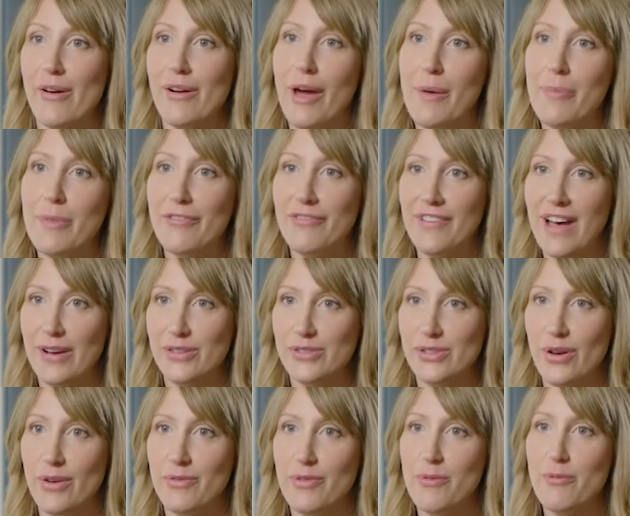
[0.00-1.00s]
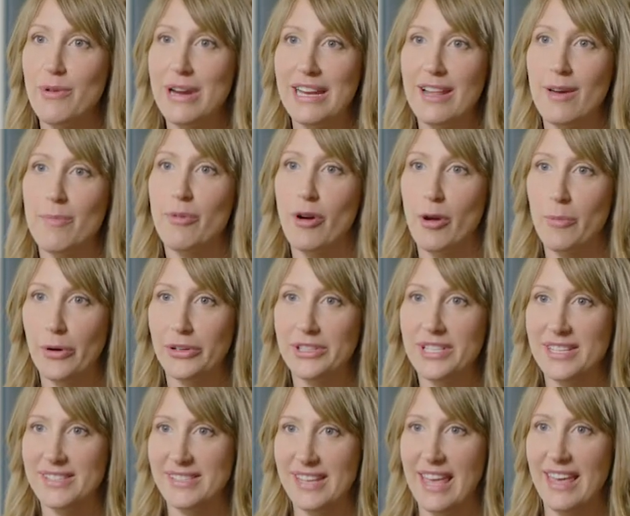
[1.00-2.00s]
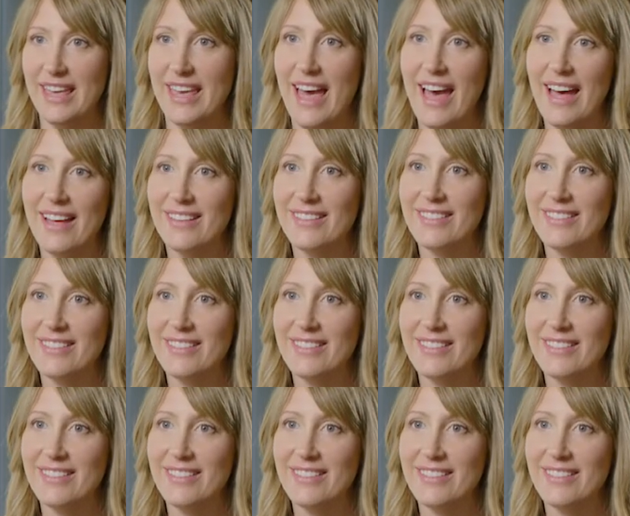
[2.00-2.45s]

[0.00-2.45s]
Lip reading: and I'm the founder of Aurelia Probiotic Skincare.